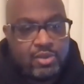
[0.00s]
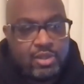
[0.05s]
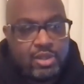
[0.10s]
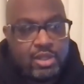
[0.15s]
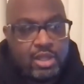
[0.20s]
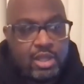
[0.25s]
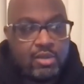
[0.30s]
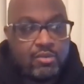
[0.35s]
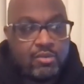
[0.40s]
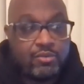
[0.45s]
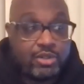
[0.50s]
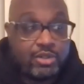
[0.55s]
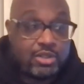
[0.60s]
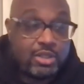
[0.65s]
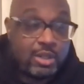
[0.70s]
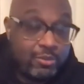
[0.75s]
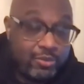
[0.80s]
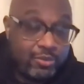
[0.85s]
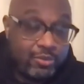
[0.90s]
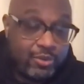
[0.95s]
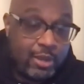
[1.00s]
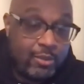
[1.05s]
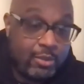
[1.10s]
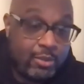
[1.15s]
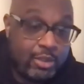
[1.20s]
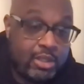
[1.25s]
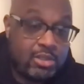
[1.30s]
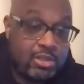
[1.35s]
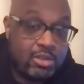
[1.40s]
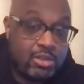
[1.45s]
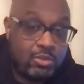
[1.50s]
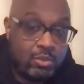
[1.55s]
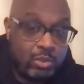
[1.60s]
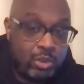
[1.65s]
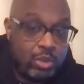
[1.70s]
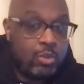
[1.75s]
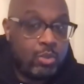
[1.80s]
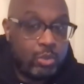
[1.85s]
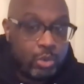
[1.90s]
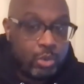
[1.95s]
And then for some families,
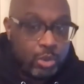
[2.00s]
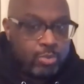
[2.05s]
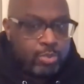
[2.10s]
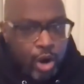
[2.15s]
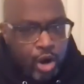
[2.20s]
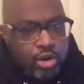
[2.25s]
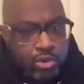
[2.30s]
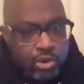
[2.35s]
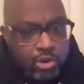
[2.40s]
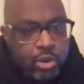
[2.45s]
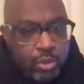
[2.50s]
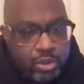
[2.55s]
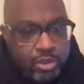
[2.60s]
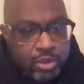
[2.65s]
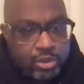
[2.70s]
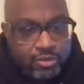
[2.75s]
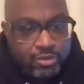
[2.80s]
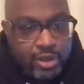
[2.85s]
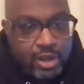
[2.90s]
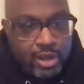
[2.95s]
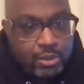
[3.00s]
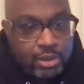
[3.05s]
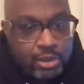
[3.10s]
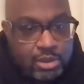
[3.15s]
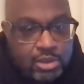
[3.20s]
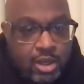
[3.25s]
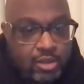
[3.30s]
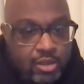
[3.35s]
we're, we're partnering with the families.